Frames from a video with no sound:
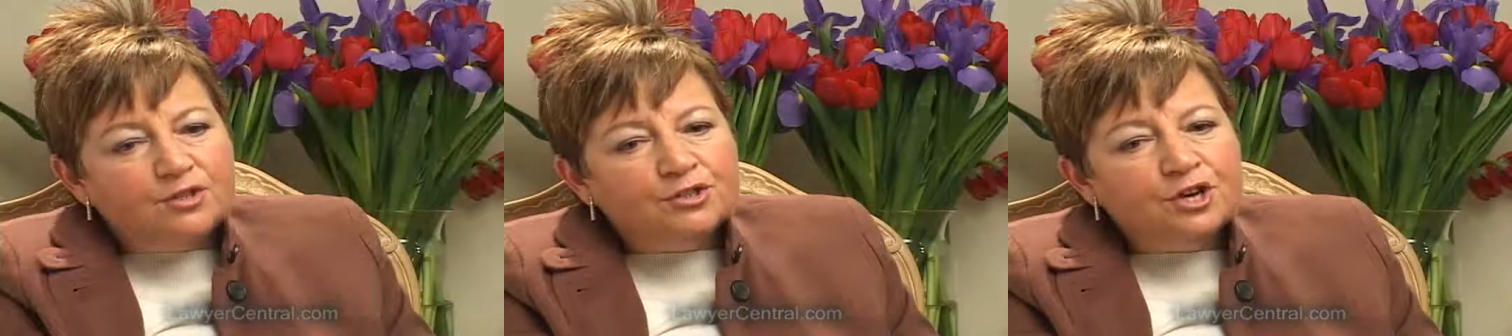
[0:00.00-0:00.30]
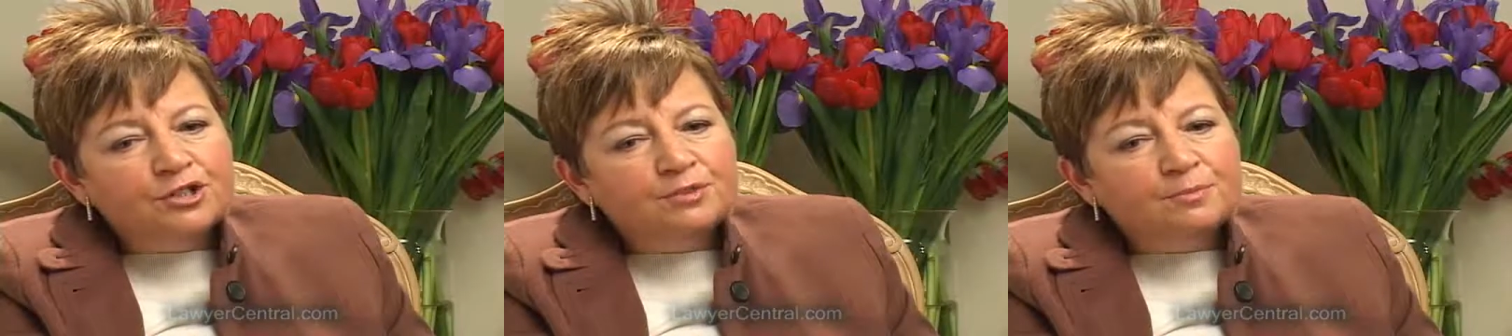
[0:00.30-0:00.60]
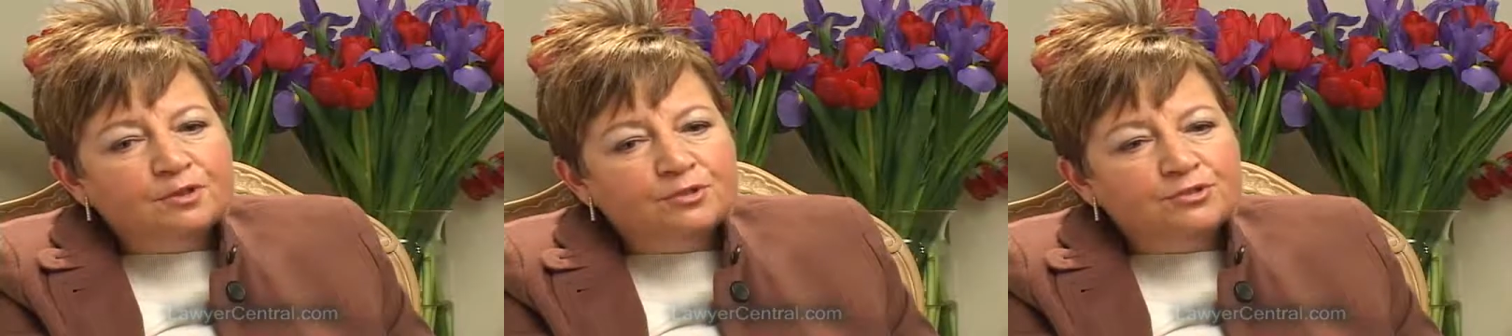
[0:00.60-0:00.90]
Just
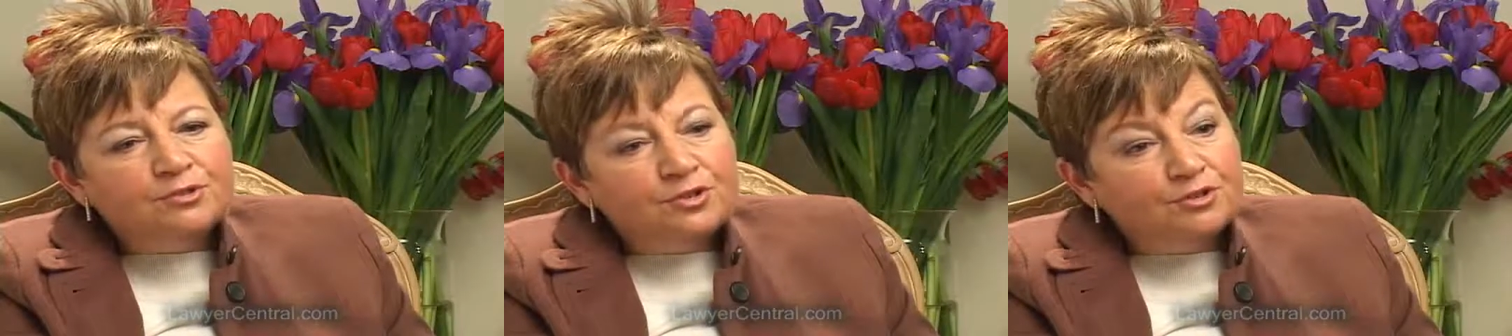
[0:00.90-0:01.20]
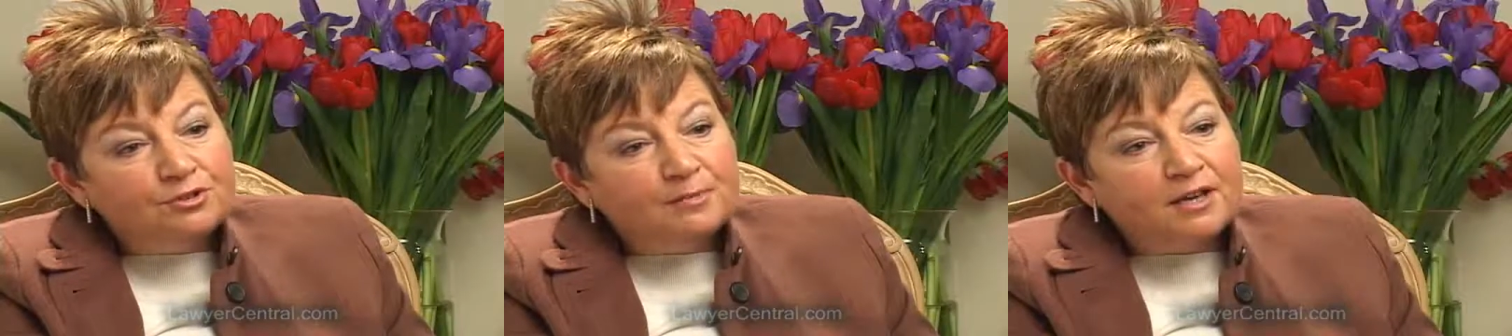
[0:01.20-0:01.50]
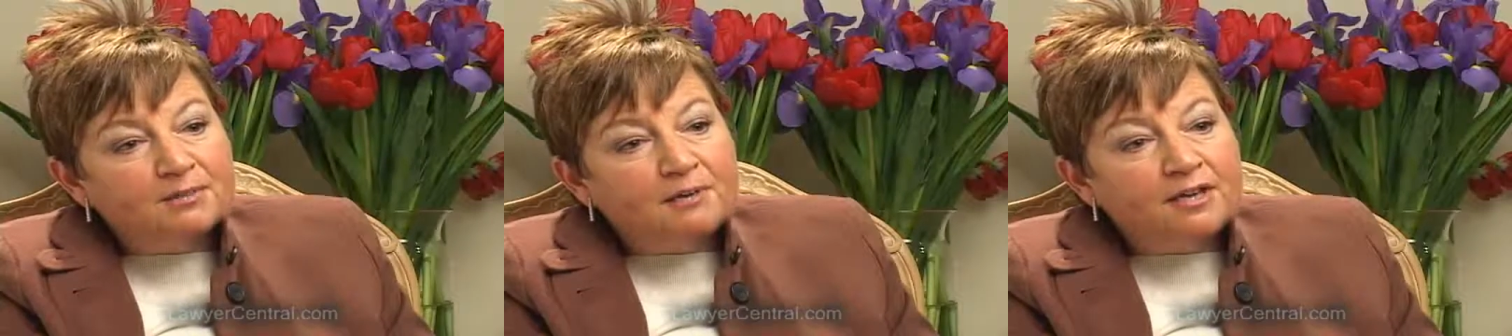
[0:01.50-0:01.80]
because you think your
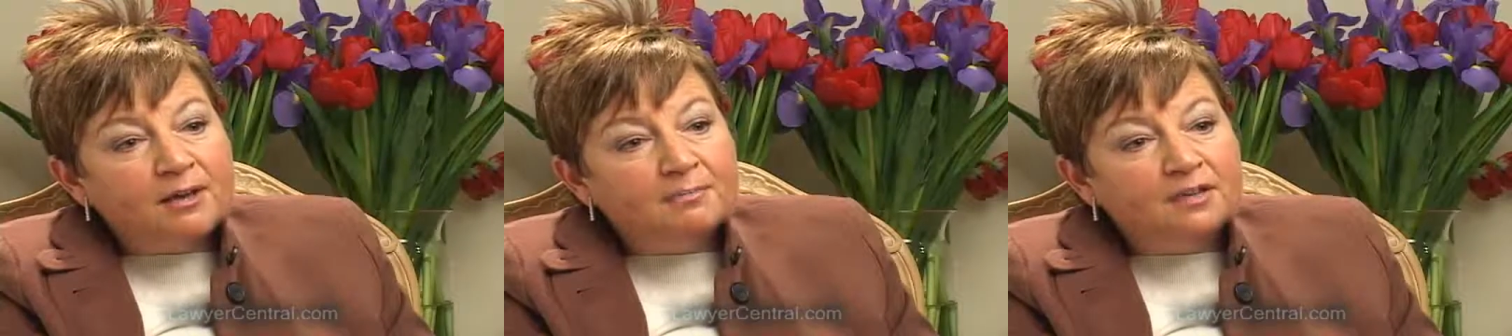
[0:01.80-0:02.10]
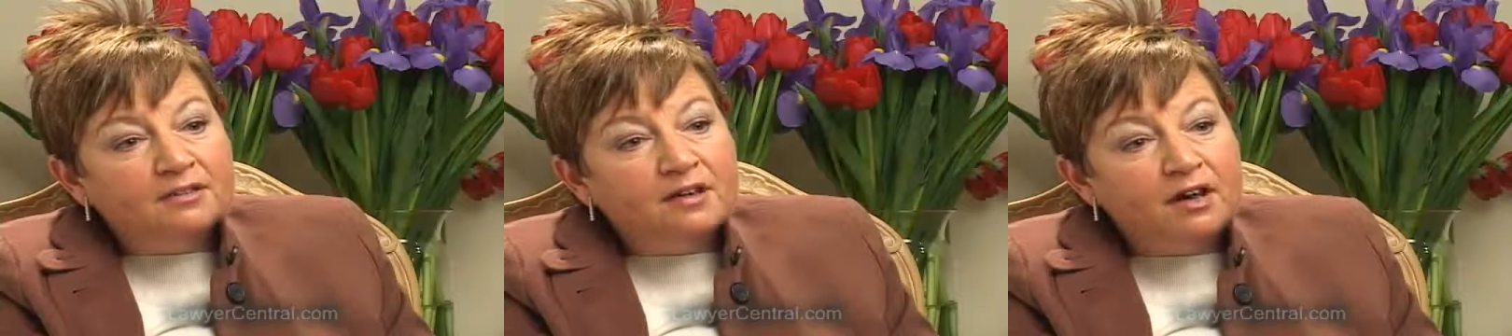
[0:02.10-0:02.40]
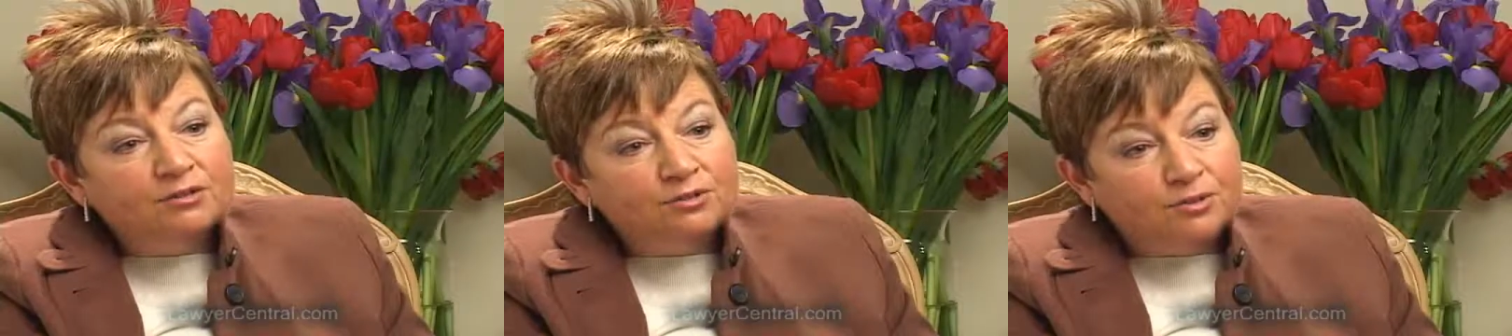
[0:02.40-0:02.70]
spouse may not be
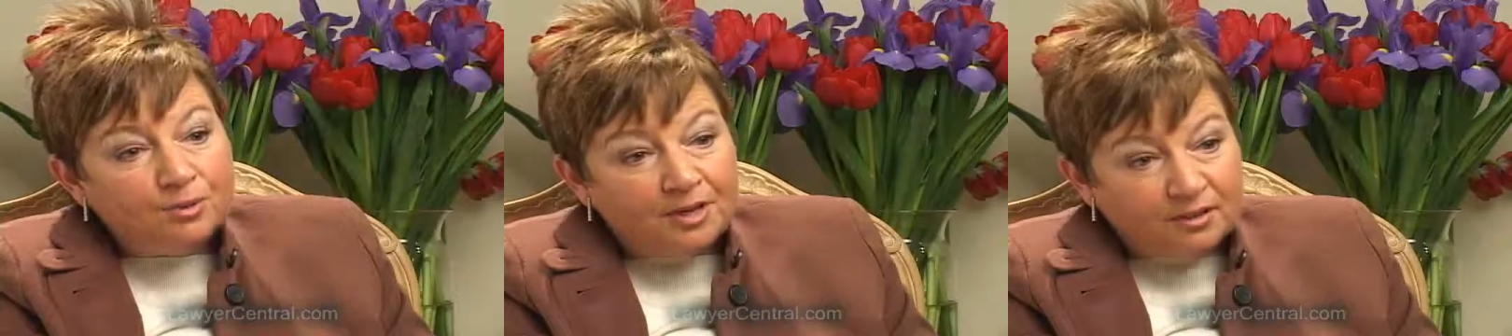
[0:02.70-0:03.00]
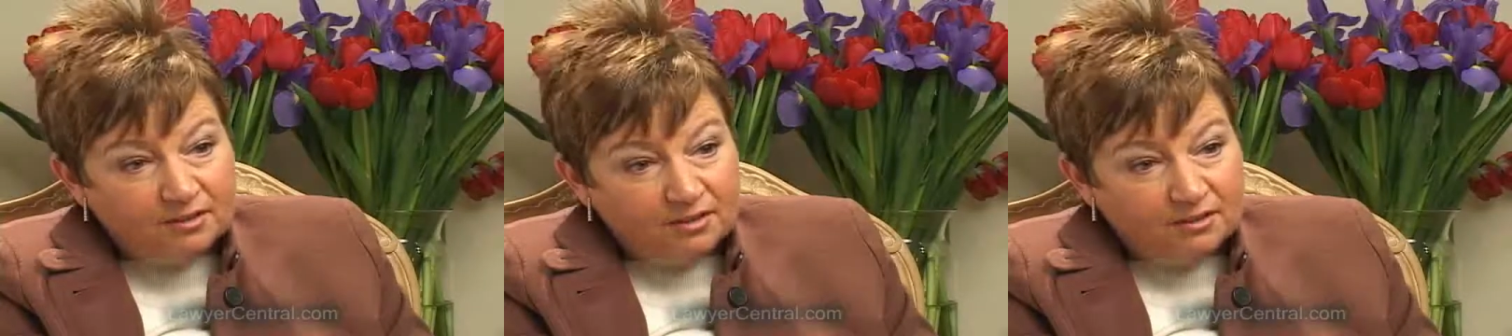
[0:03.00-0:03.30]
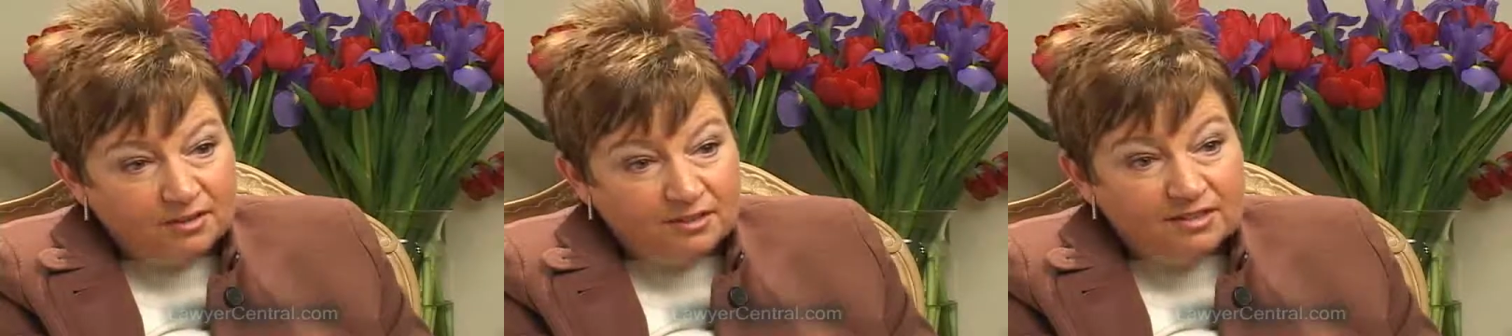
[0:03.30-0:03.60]
entitled to an asset
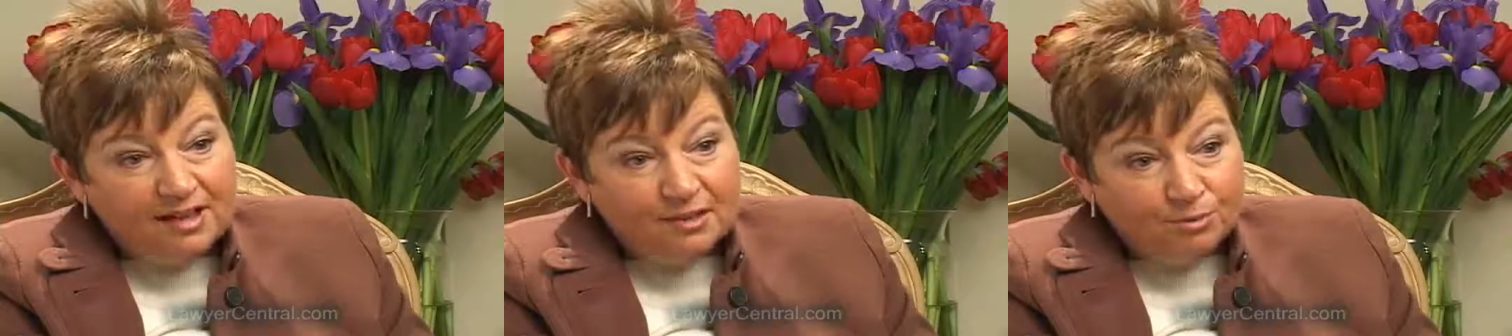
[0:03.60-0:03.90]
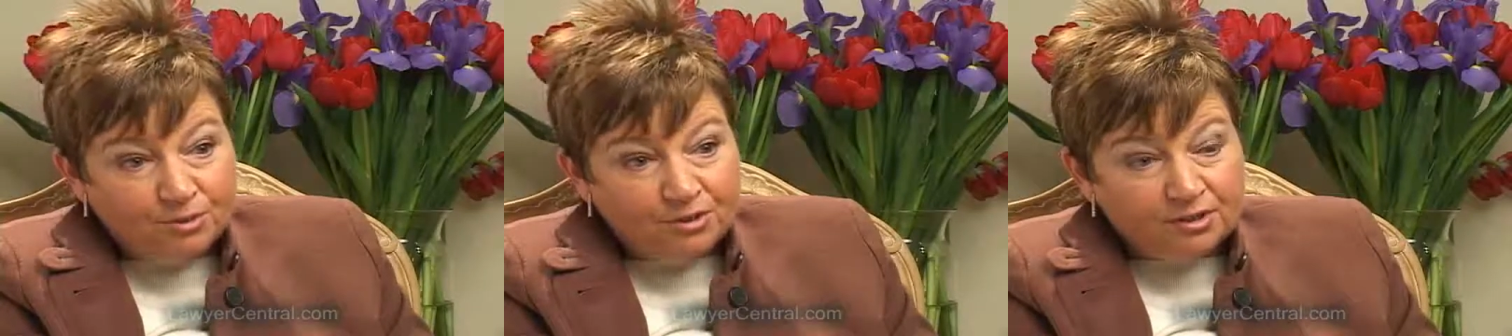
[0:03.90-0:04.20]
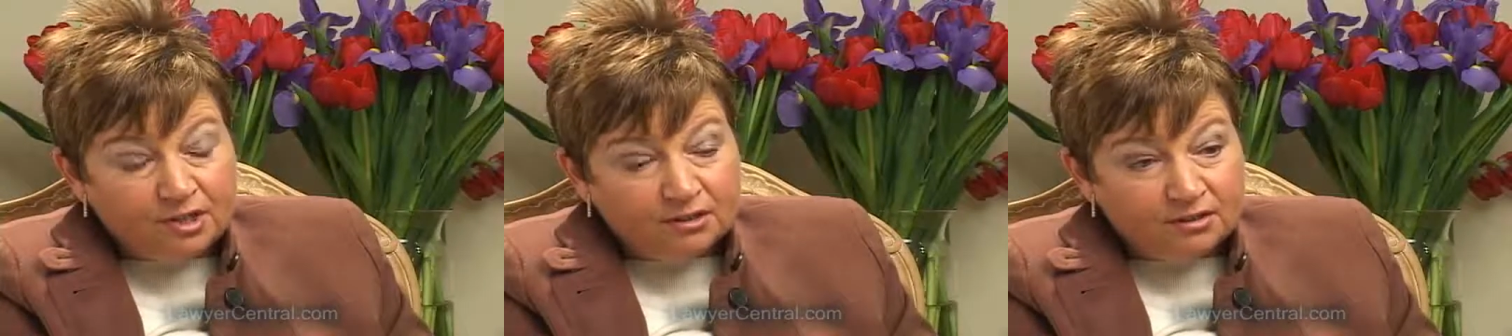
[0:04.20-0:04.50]
is not a
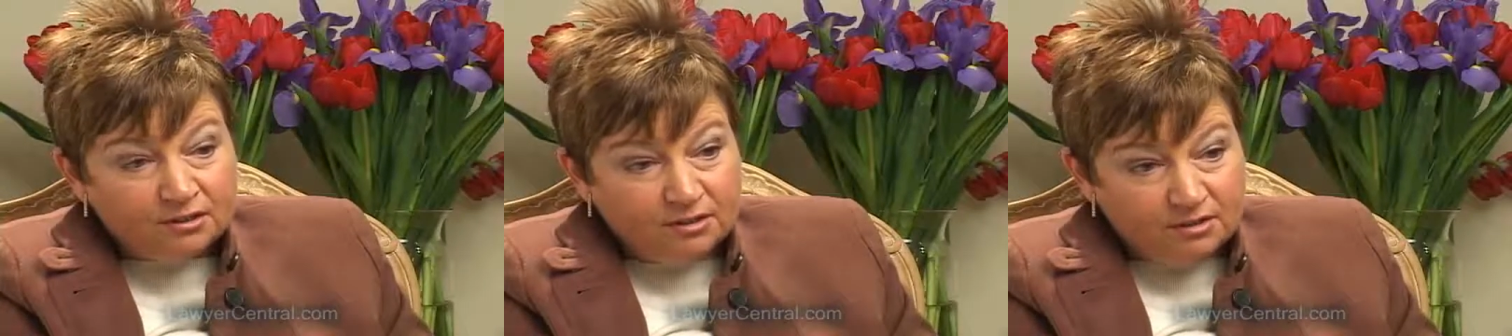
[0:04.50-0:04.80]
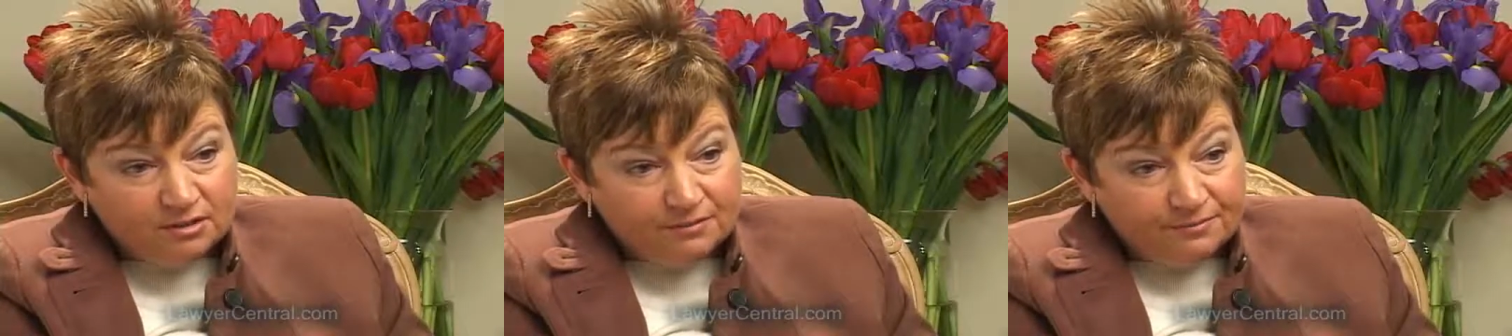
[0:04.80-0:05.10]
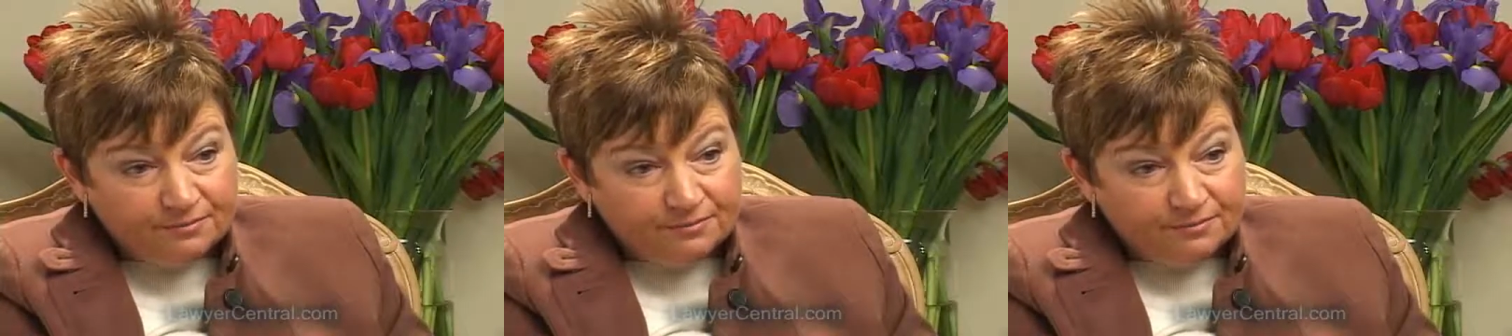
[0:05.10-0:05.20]
reason not to list it.